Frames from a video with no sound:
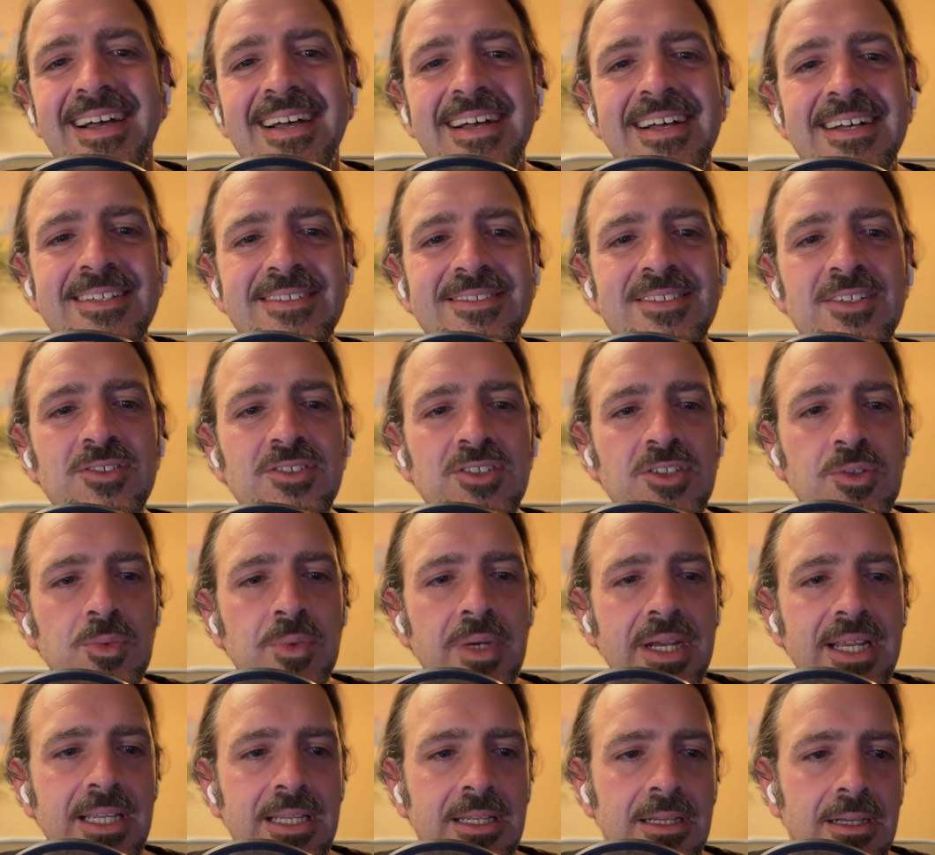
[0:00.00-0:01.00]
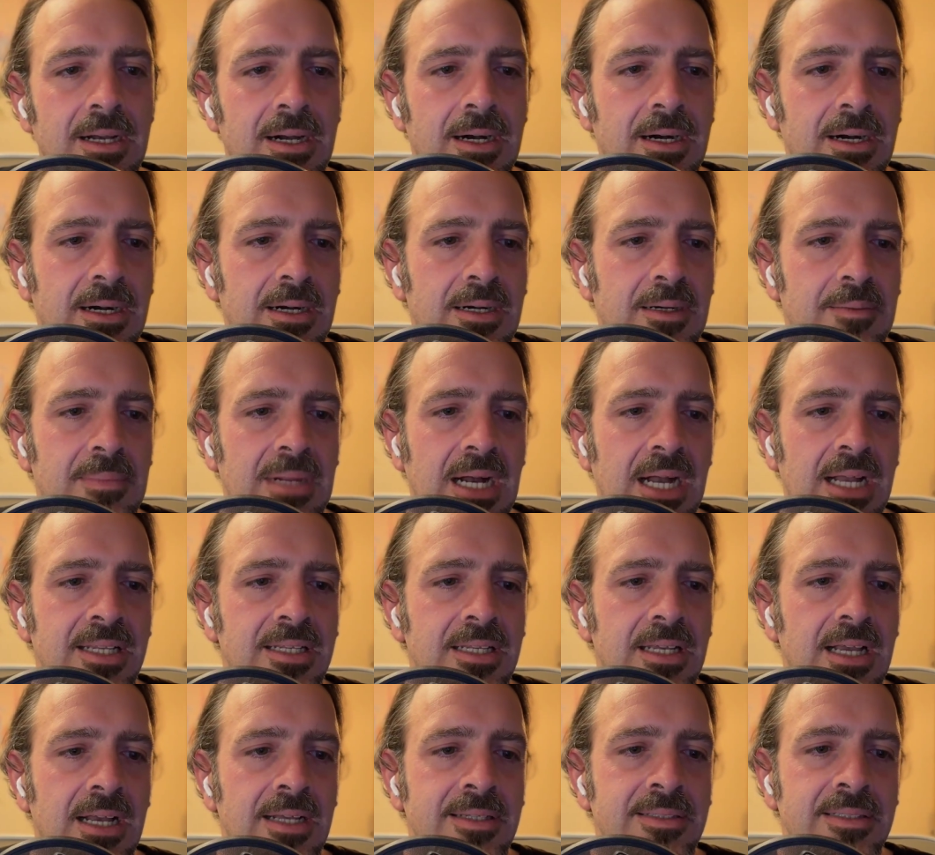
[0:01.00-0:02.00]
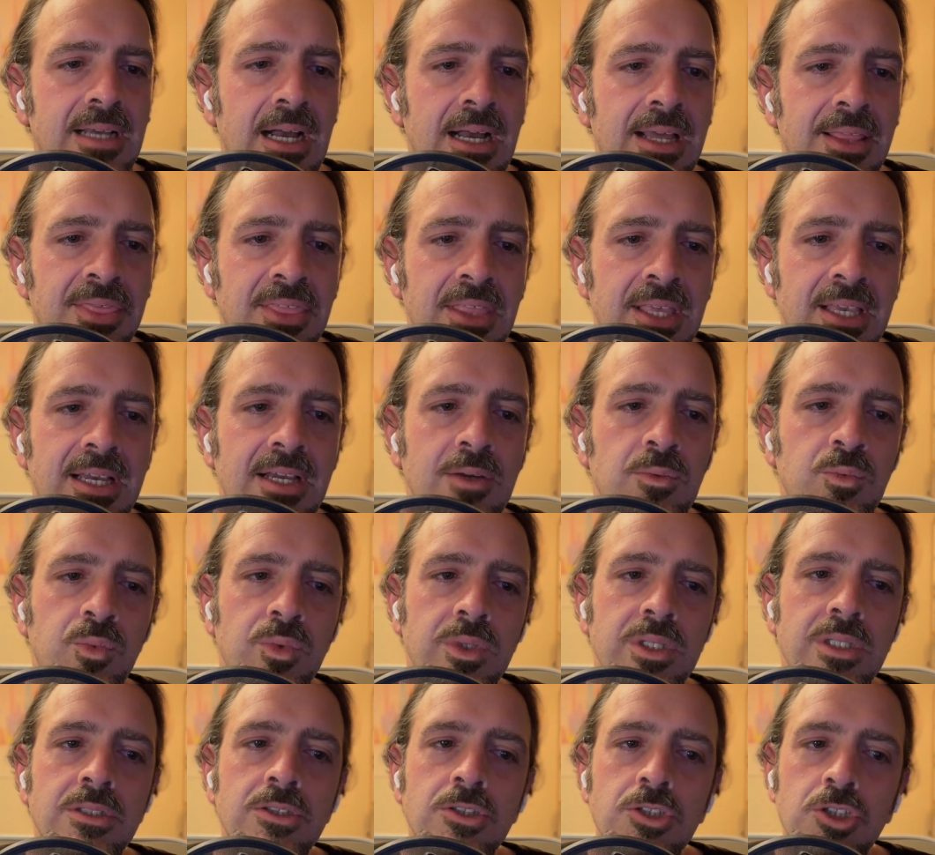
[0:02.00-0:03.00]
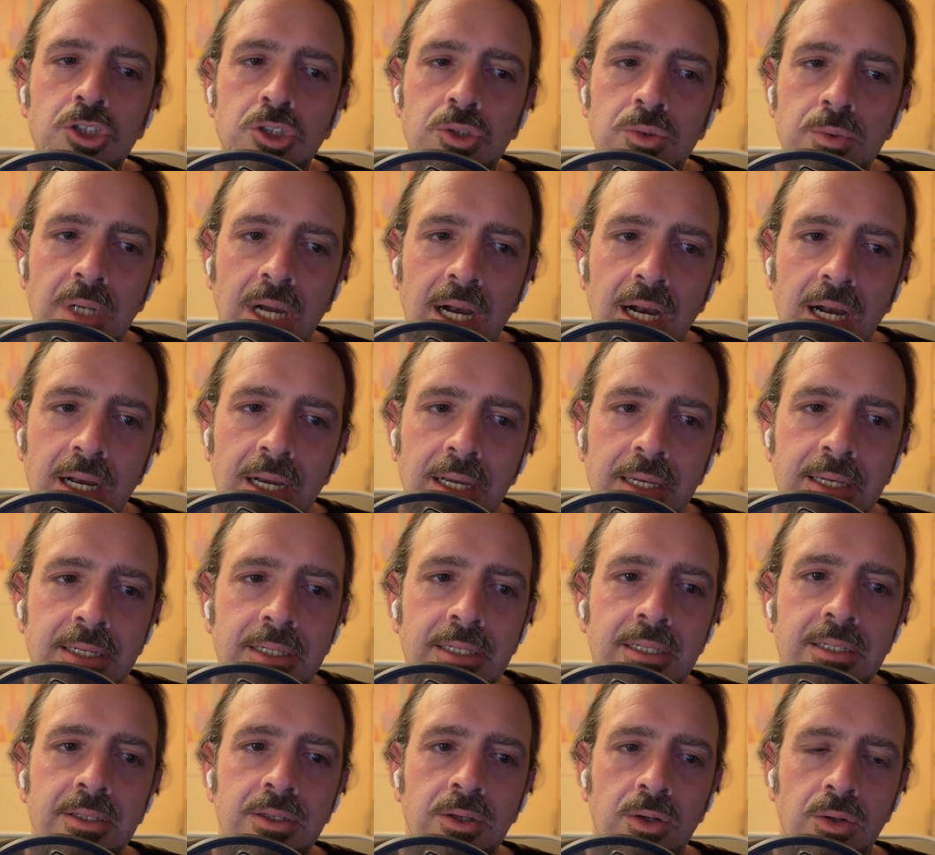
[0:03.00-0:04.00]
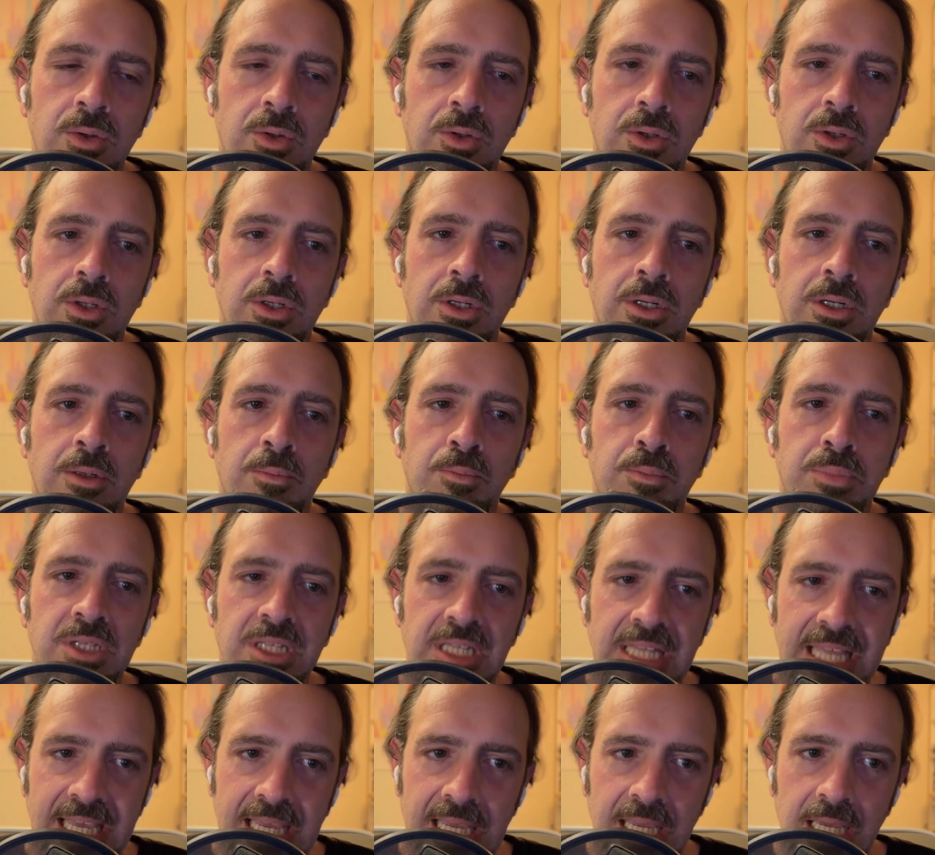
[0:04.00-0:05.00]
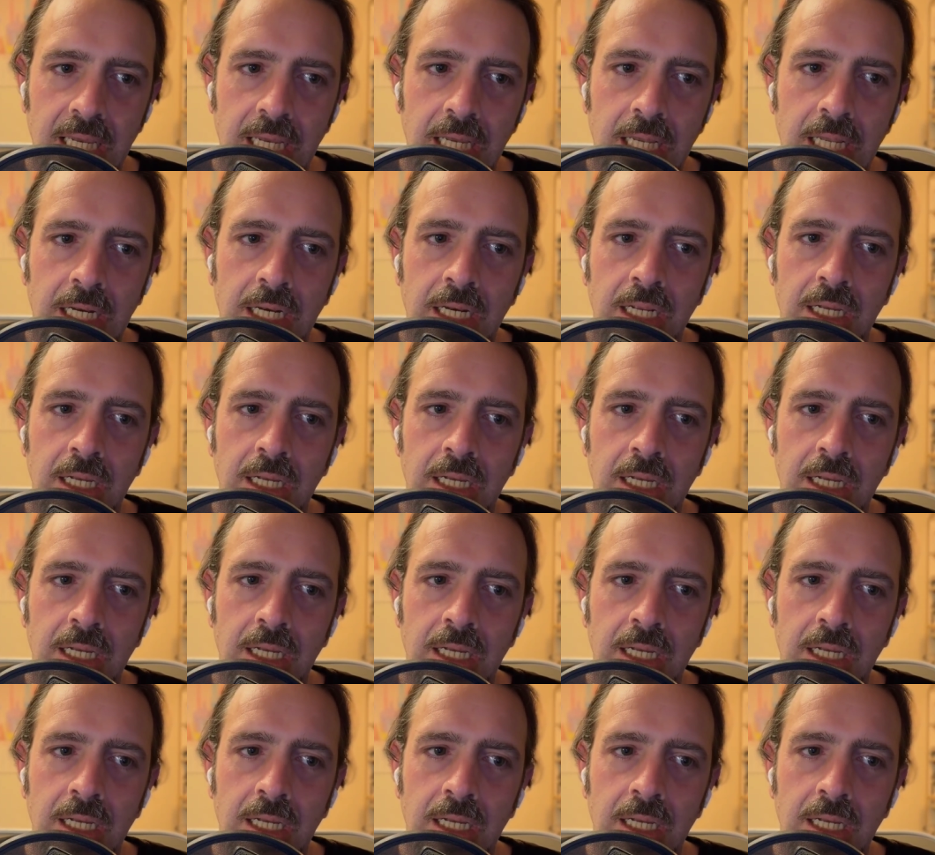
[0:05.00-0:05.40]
So it's great. I think I will try your plan